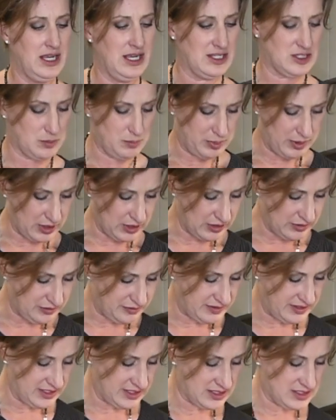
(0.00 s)
It's
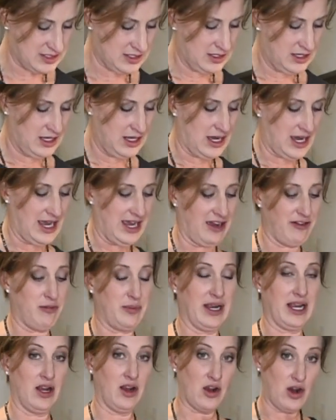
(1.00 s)
perfect. I have
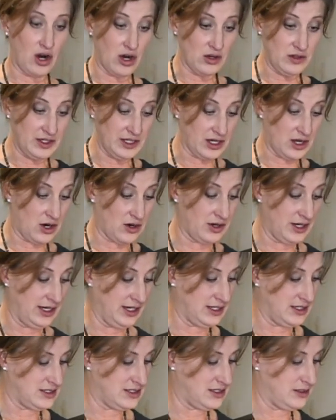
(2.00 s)
my garlic already
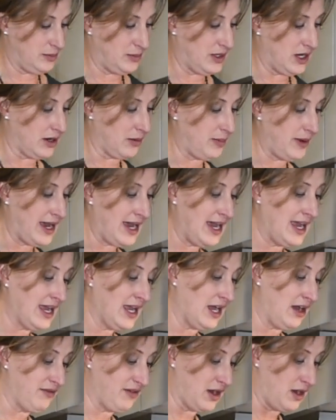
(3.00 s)
in a Ziploc
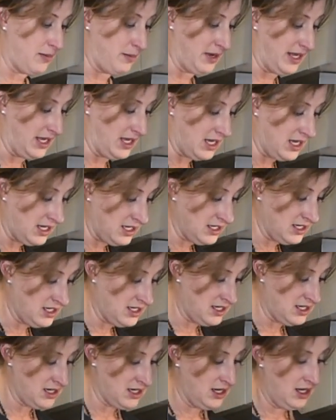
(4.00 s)
bag. I've got my
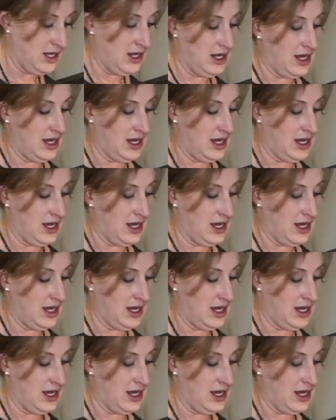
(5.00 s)
onion.